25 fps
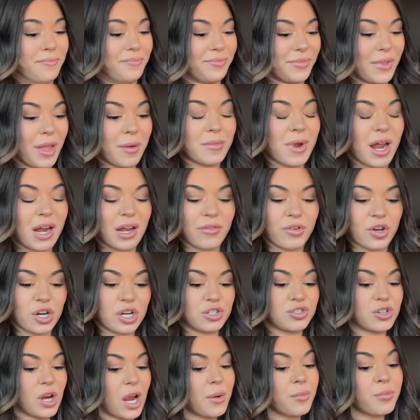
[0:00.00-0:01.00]
I'm not even gonna
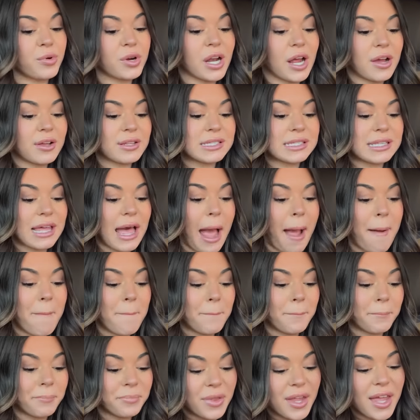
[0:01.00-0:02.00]
try and pronounce that.
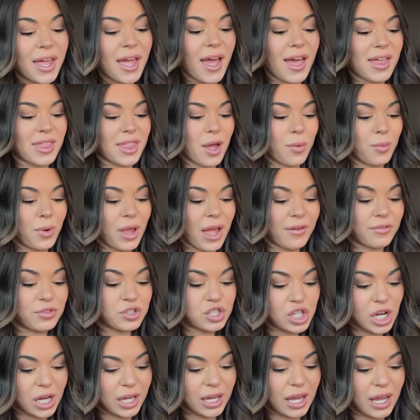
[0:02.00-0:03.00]
And then we have
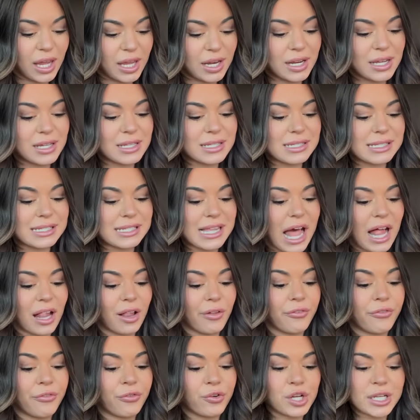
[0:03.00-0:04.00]
chicken
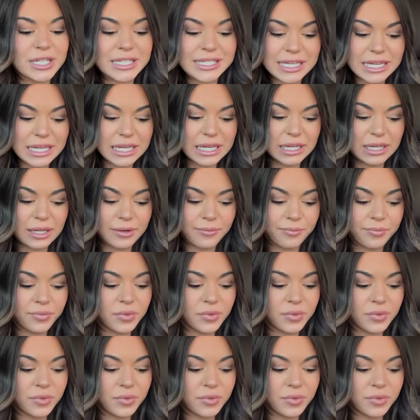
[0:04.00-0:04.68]
zalfrezi,